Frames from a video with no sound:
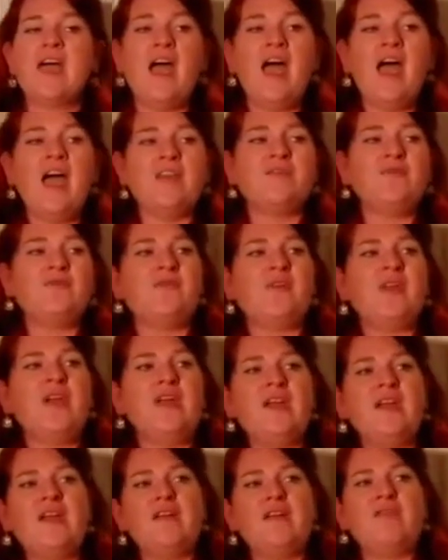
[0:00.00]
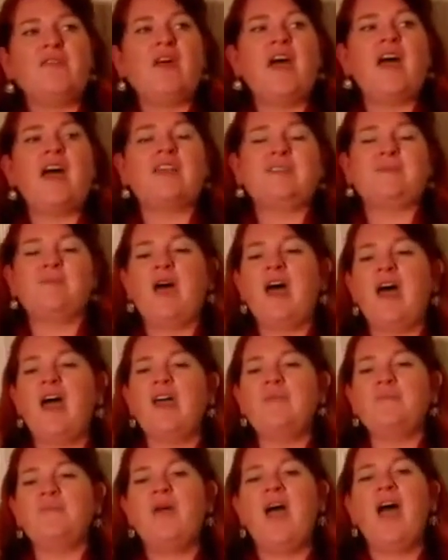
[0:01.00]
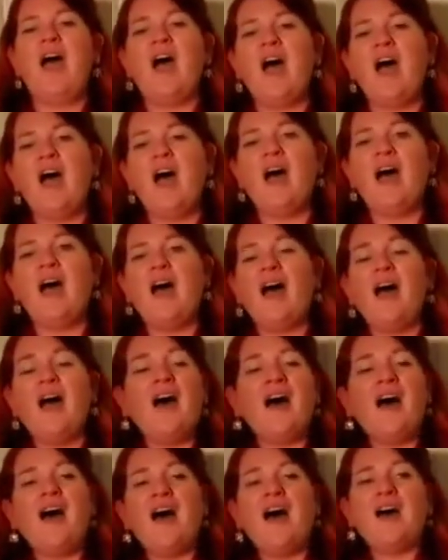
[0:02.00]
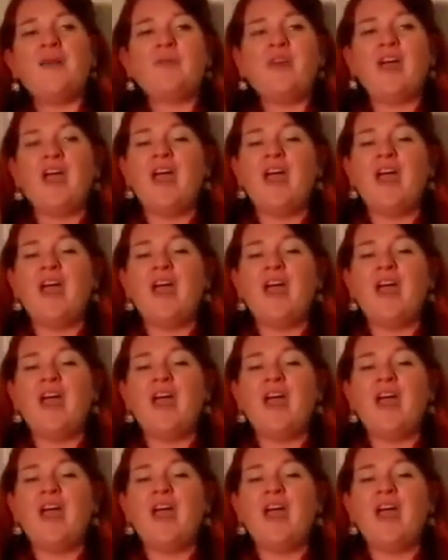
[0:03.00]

and faith as my map.